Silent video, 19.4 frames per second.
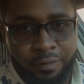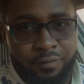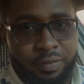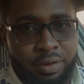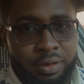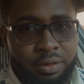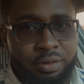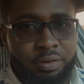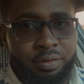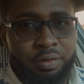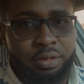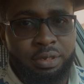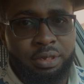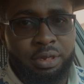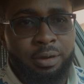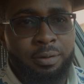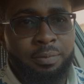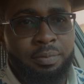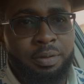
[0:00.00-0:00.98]
Fingers crossed,
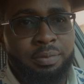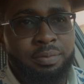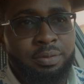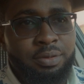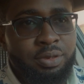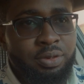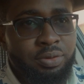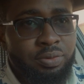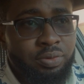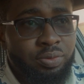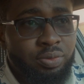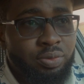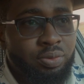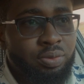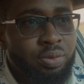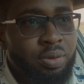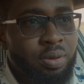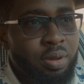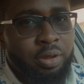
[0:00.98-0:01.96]
I'll be able to
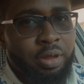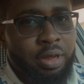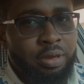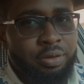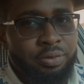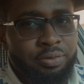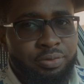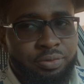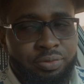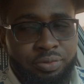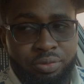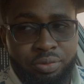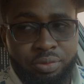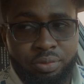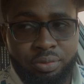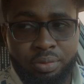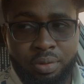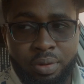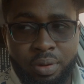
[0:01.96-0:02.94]
get
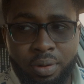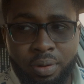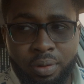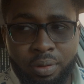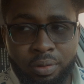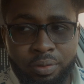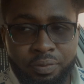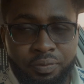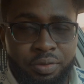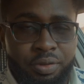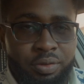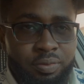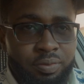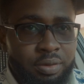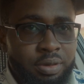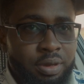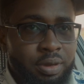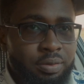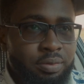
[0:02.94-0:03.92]
through all of it
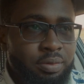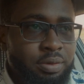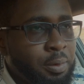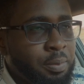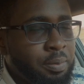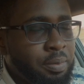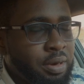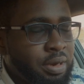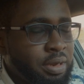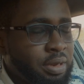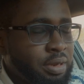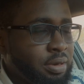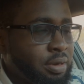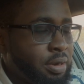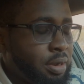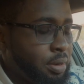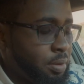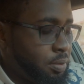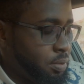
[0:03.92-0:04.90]
without breaking
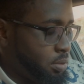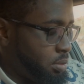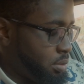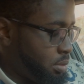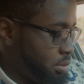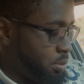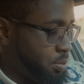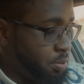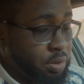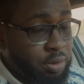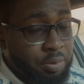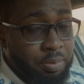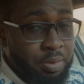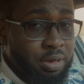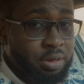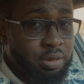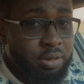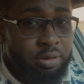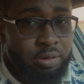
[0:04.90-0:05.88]
down. But the main
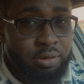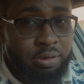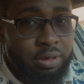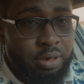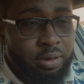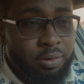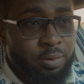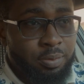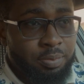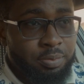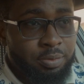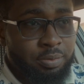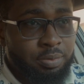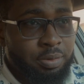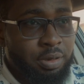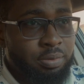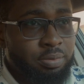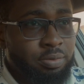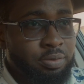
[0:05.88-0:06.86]
thing is I hope to be
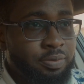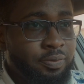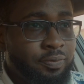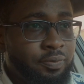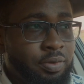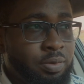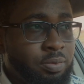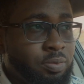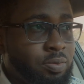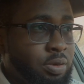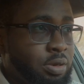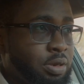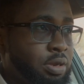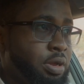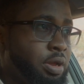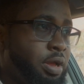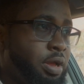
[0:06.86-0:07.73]
able to film with the